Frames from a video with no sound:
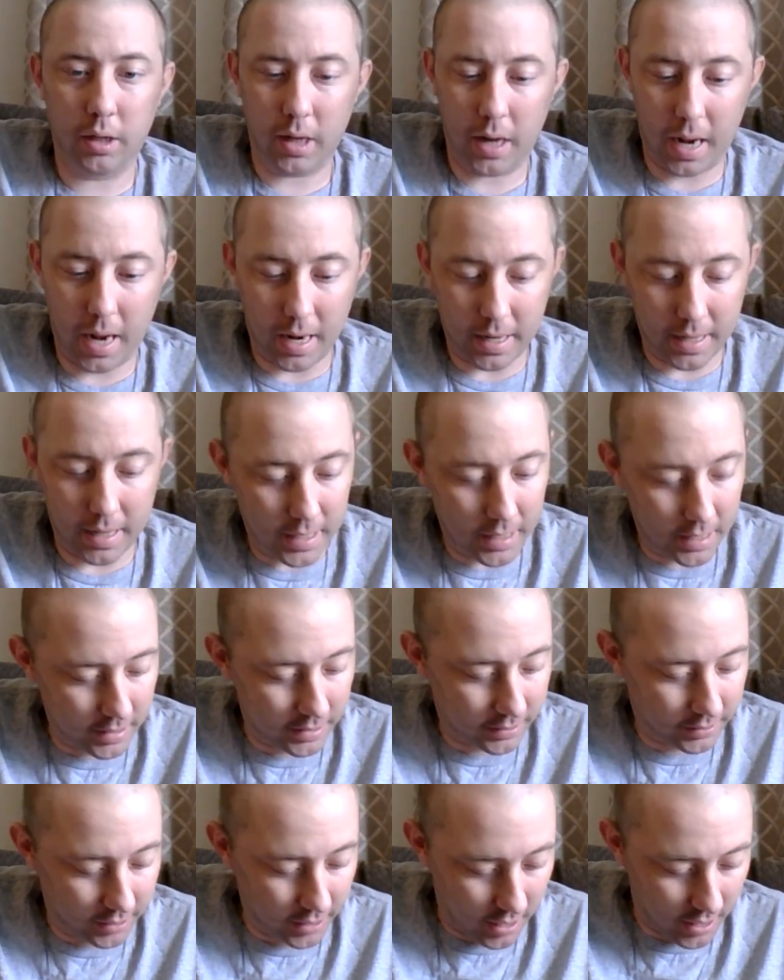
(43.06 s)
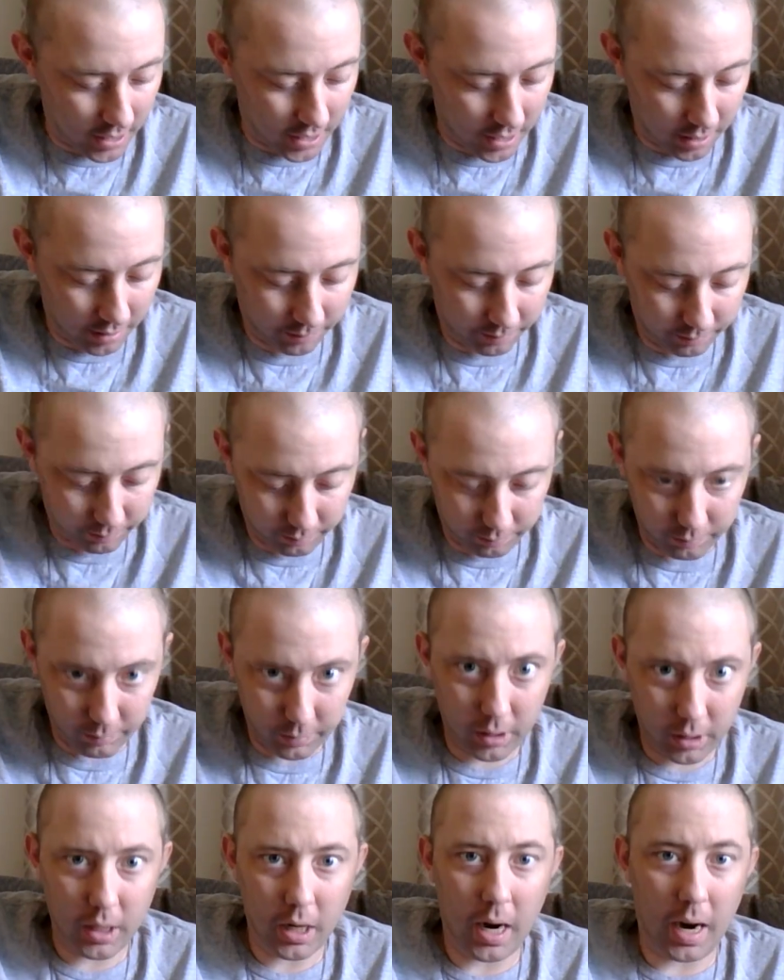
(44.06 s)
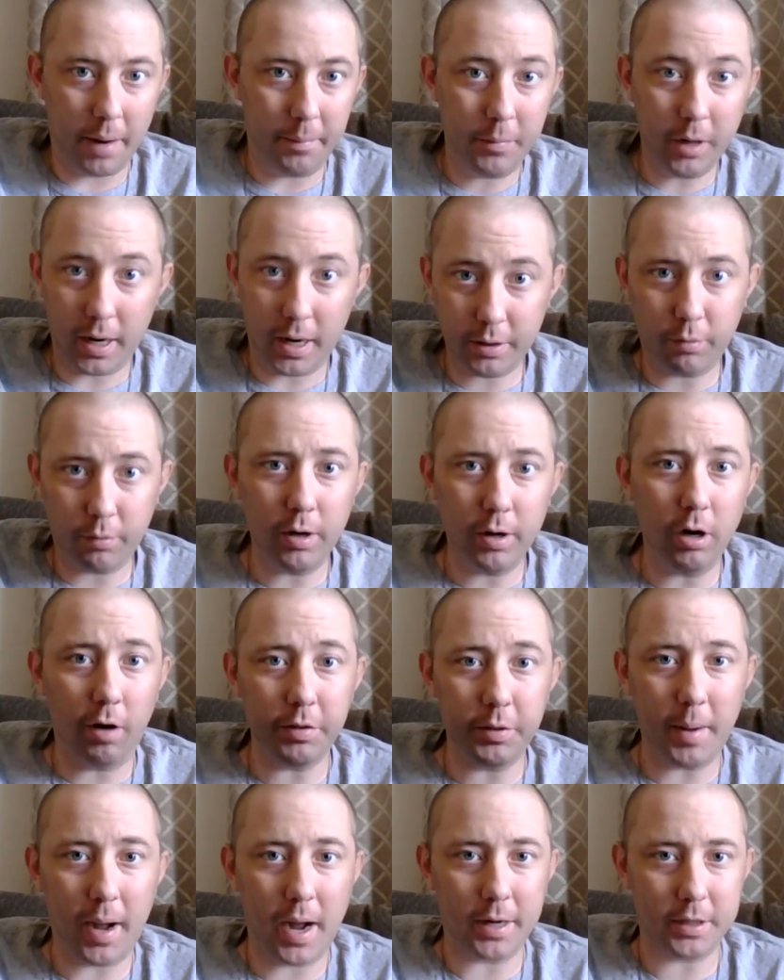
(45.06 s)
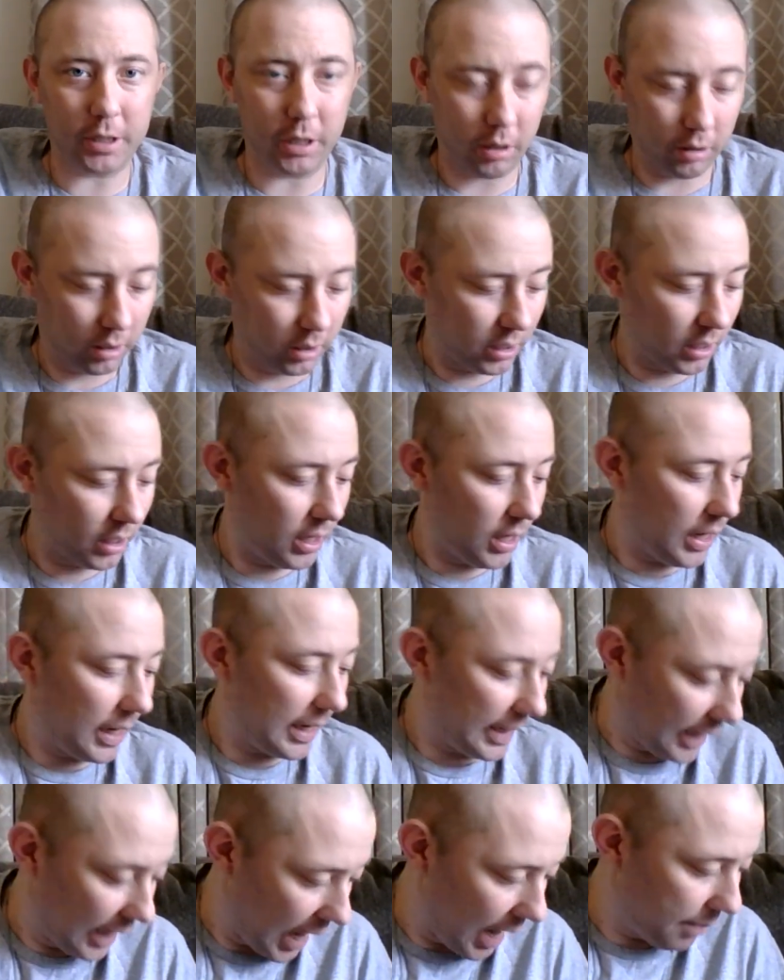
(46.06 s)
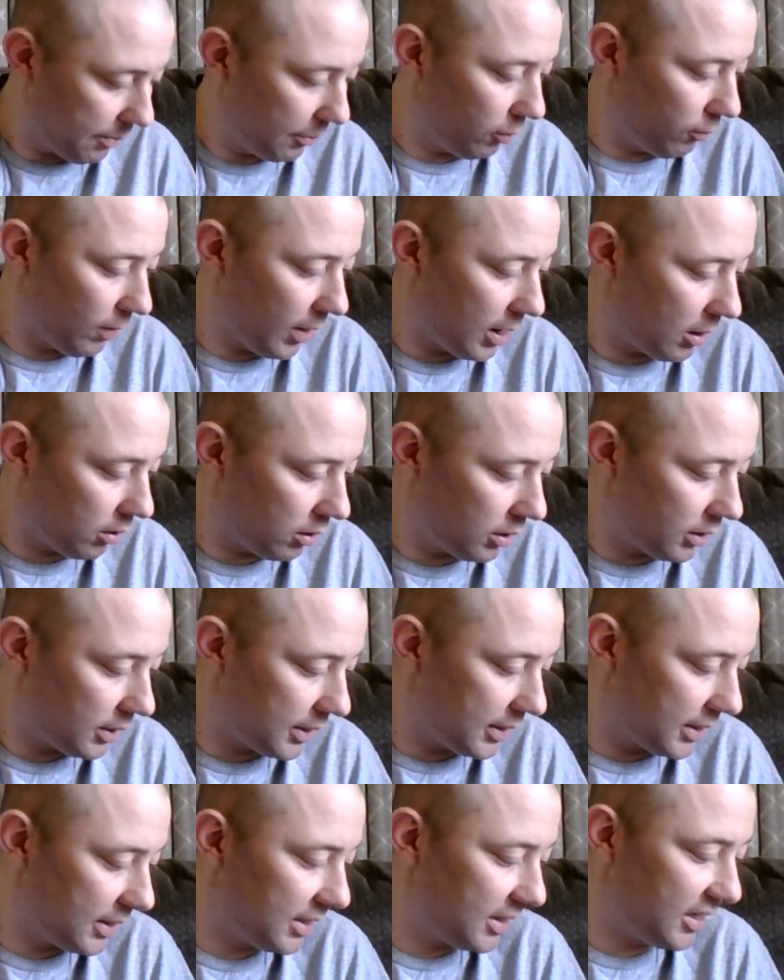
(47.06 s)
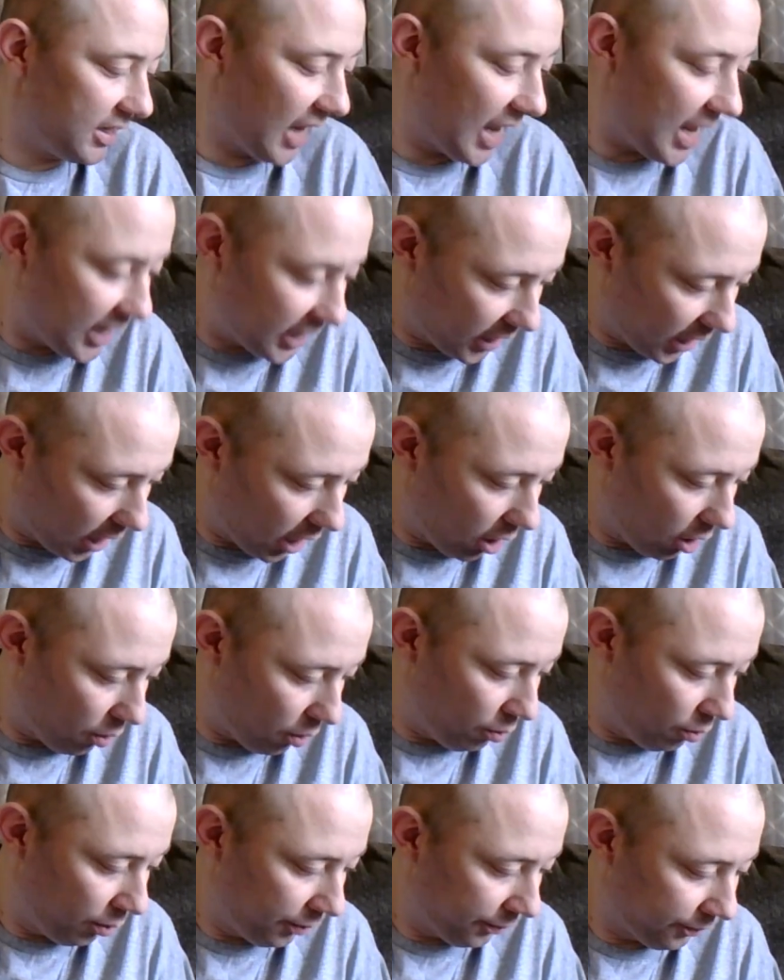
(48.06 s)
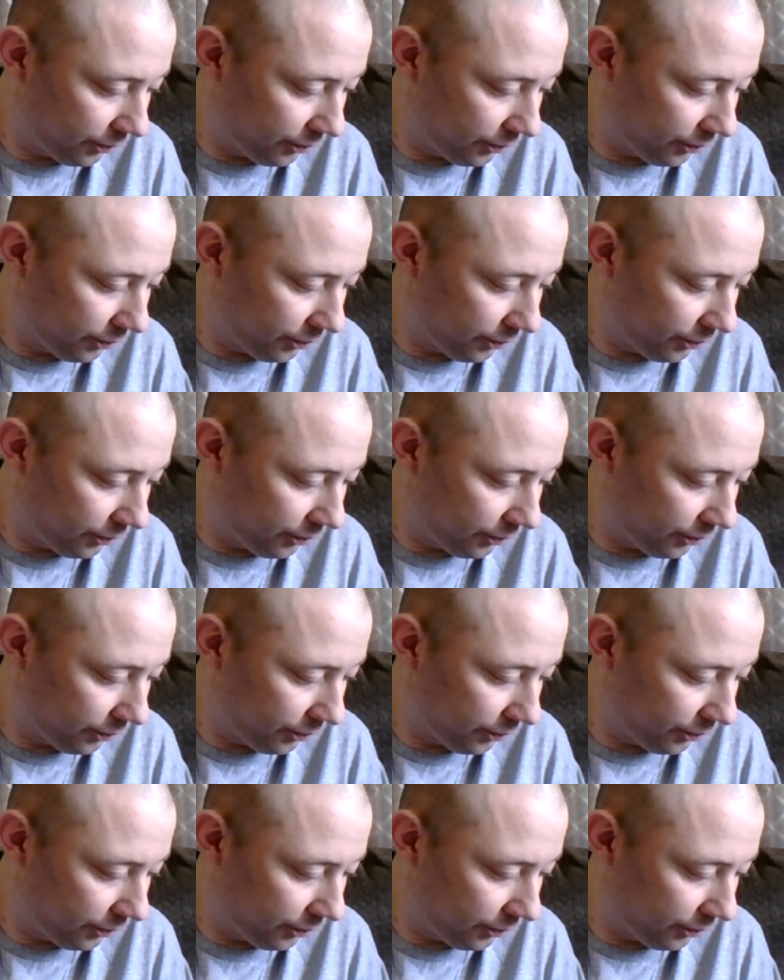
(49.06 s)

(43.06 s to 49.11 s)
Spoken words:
And it is and I'm going to have to read it off the box here, Kamen Rider Seikou